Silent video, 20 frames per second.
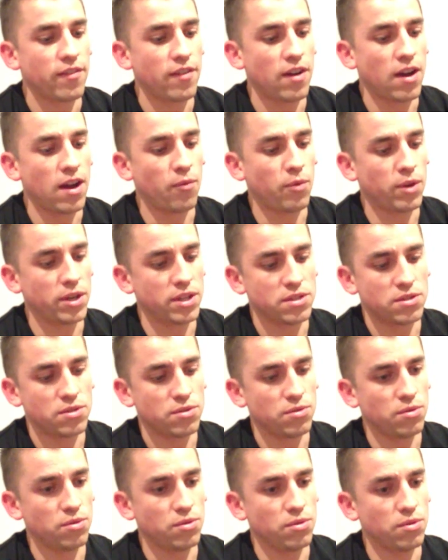I wanted
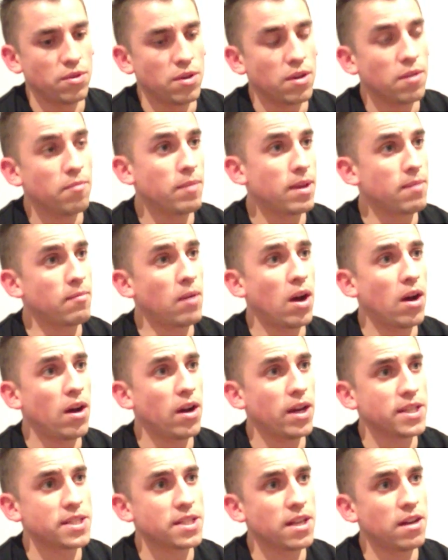to meet my
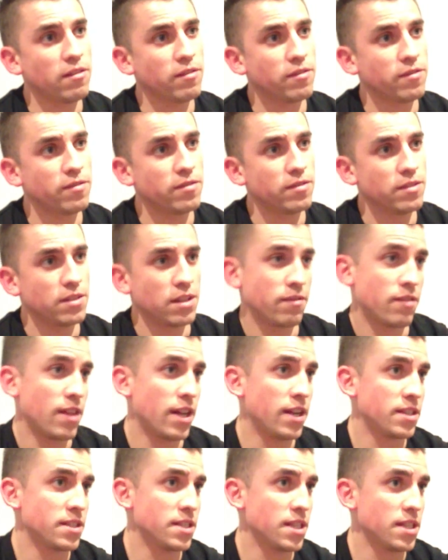higher self, if
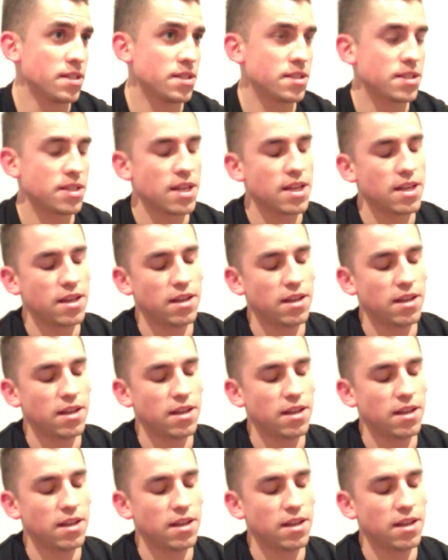that exists.